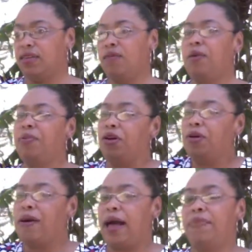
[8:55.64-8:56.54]
We
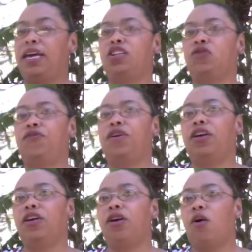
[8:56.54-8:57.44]
pull back because we
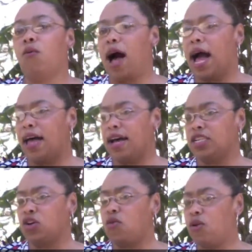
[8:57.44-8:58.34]
figure, why
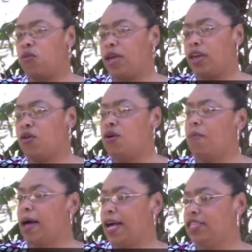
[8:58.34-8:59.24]
us? Who are we? Who
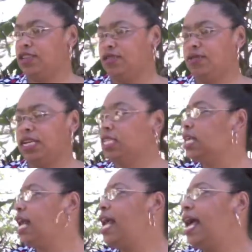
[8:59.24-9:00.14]
am I to do this?
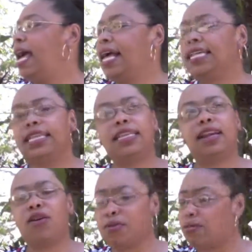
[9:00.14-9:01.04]
And
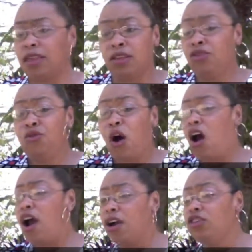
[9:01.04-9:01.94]
no, you
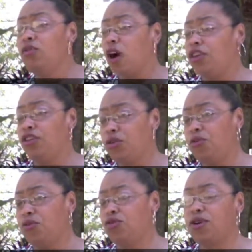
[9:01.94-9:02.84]
are
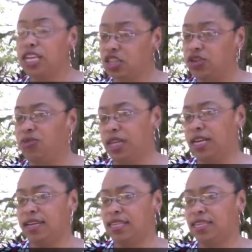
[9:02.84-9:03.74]
you. You can do
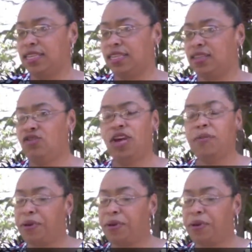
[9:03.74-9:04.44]
this. You can